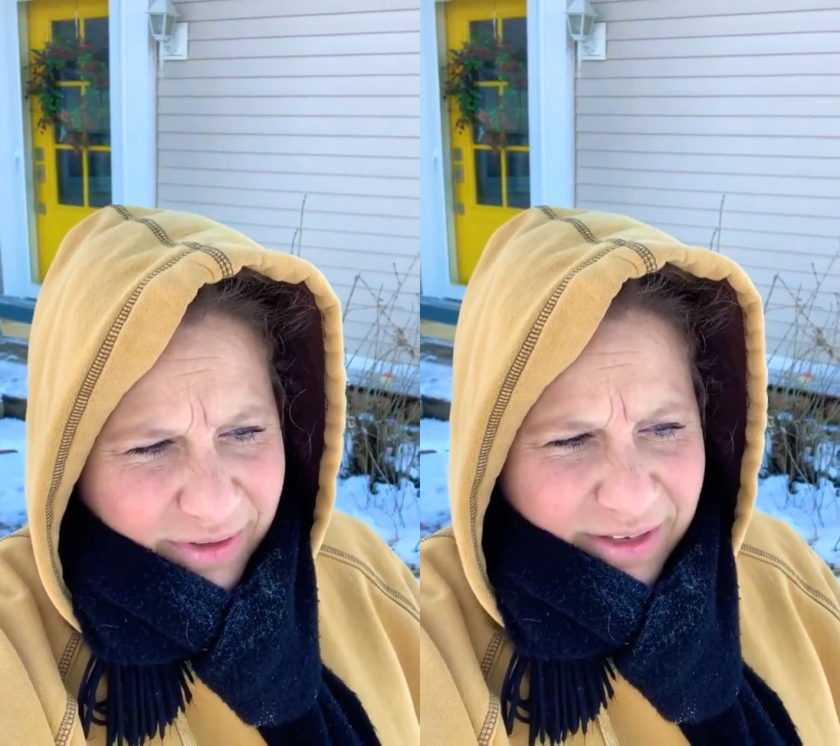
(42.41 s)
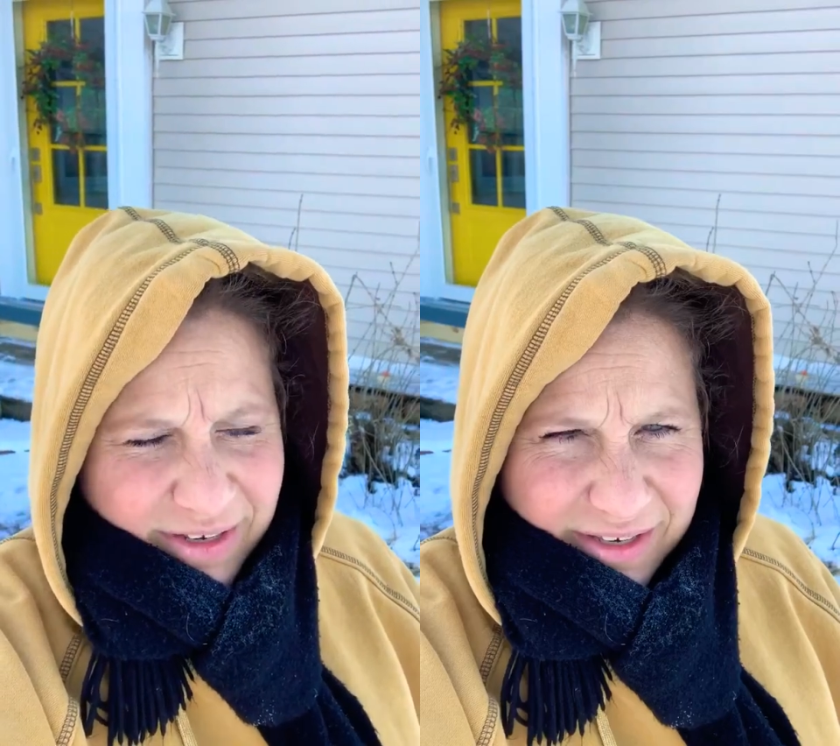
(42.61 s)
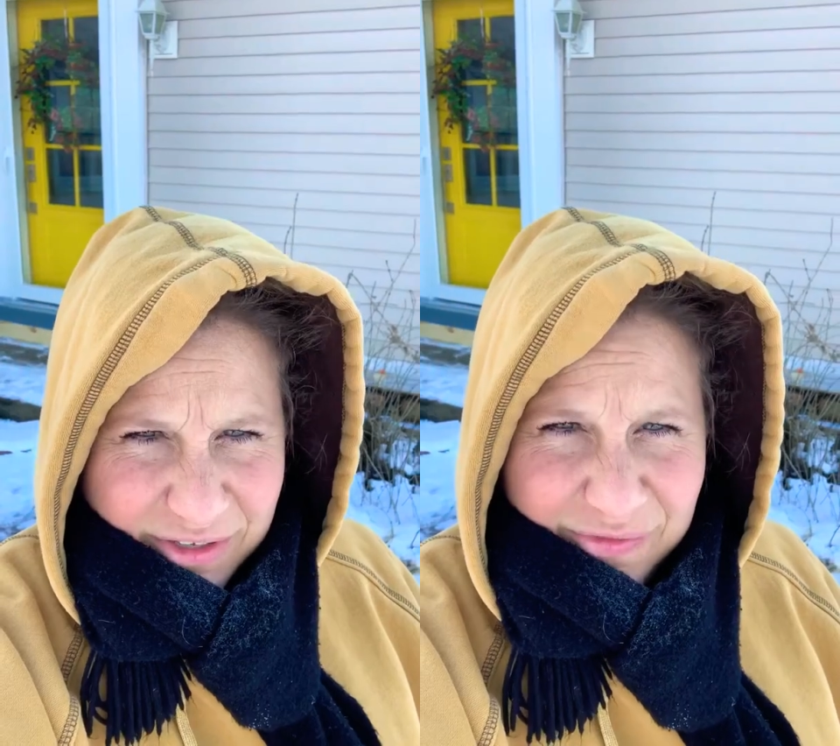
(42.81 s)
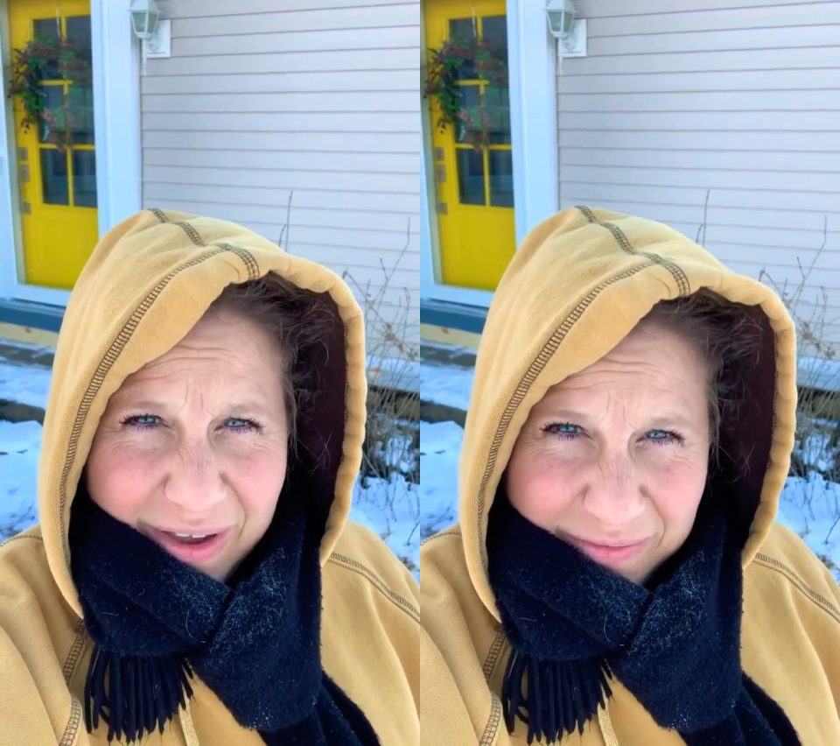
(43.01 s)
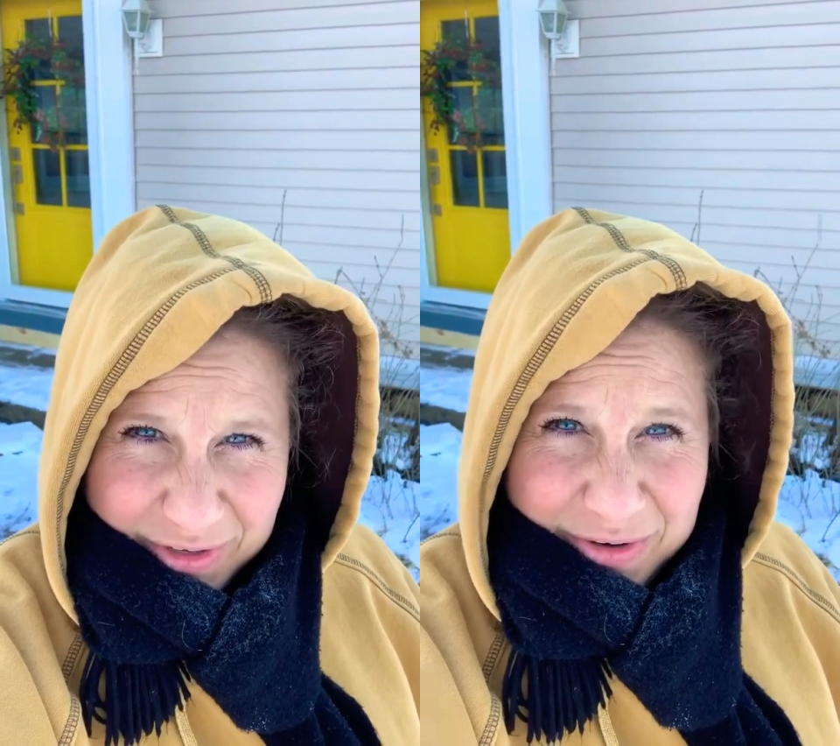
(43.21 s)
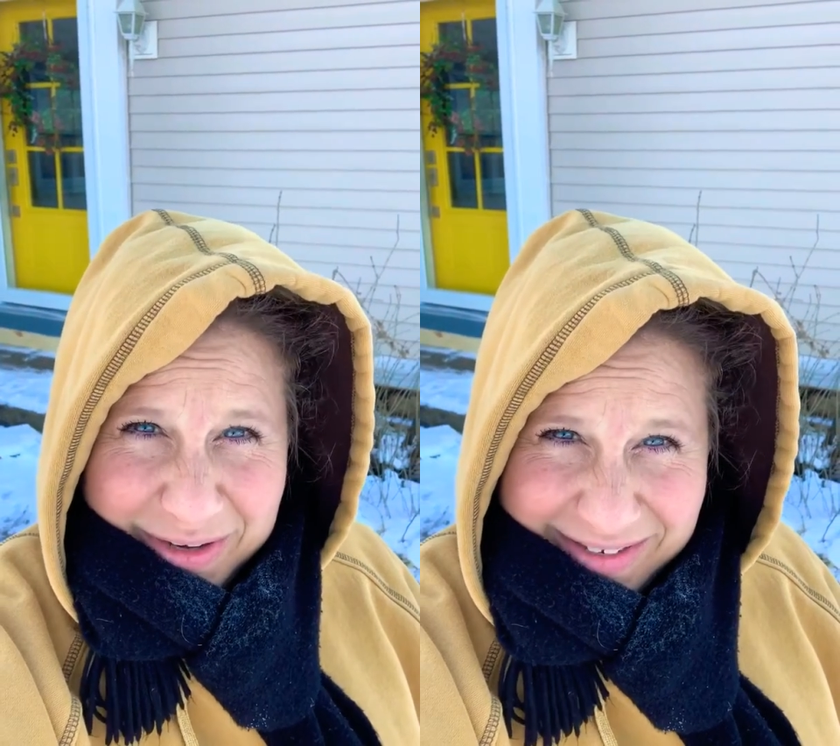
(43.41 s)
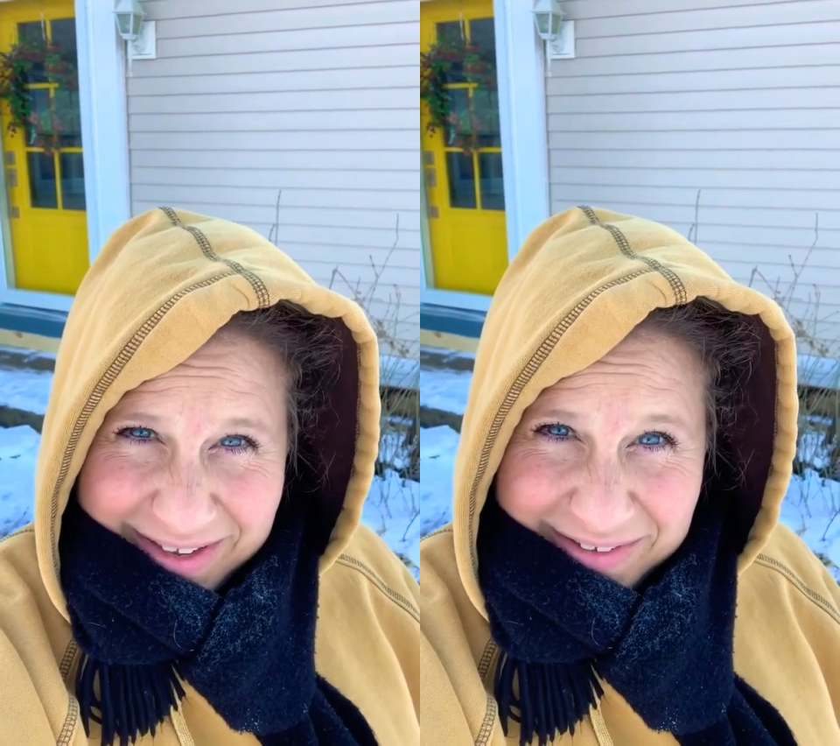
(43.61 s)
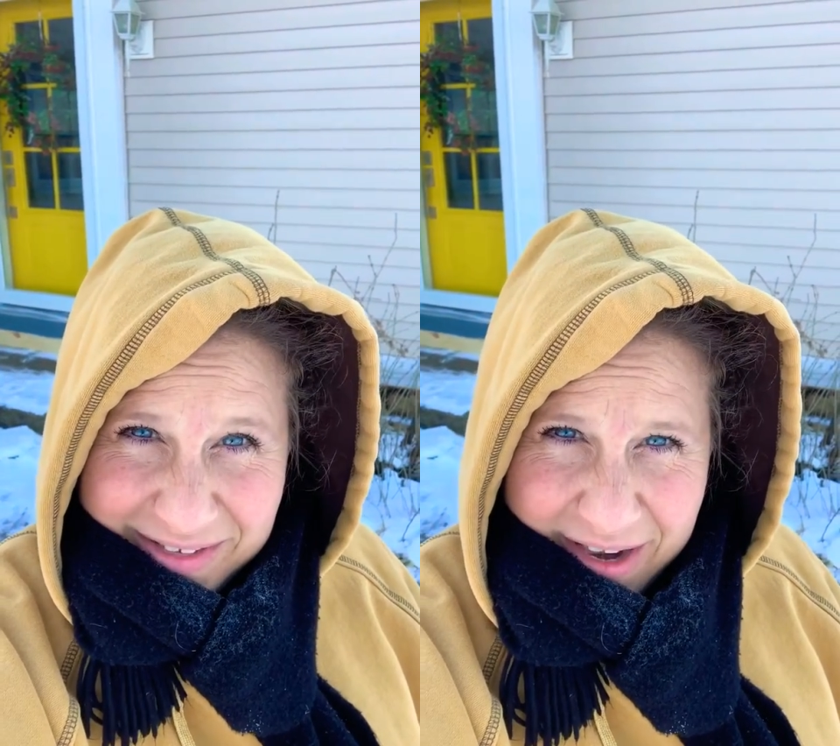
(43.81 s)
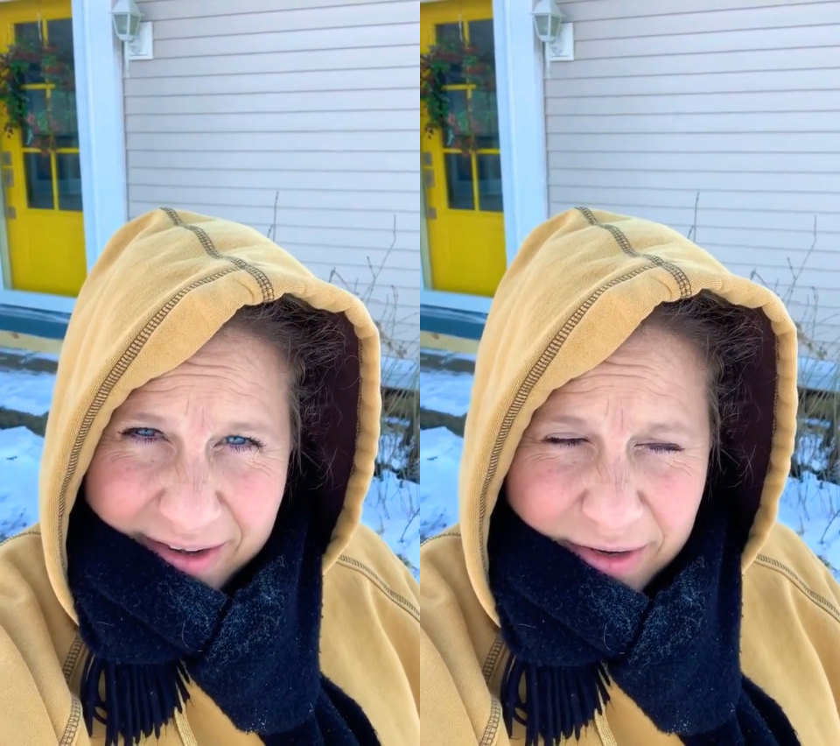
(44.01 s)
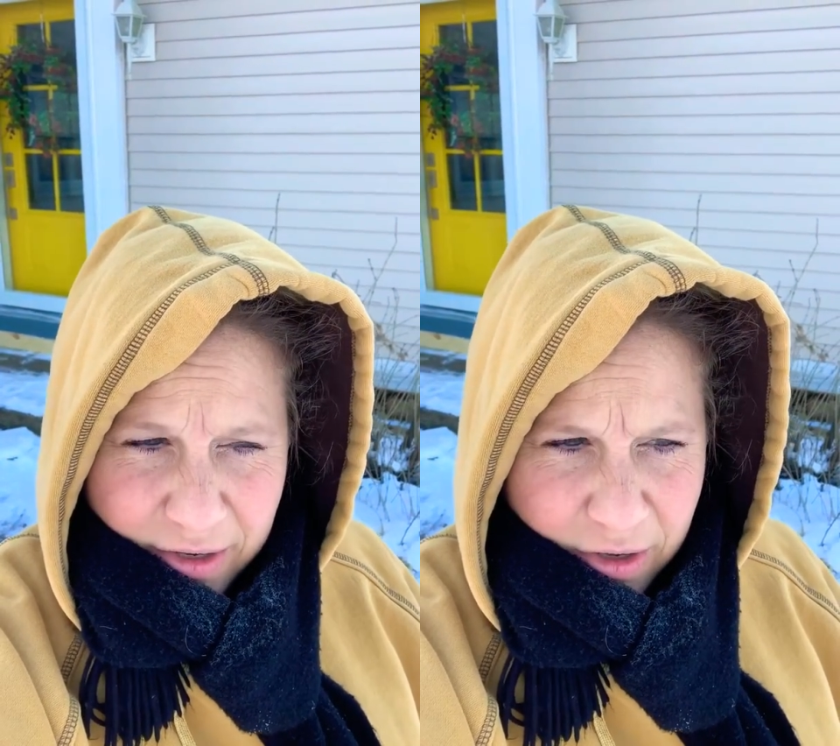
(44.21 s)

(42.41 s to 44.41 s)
it is 5 degrees outside.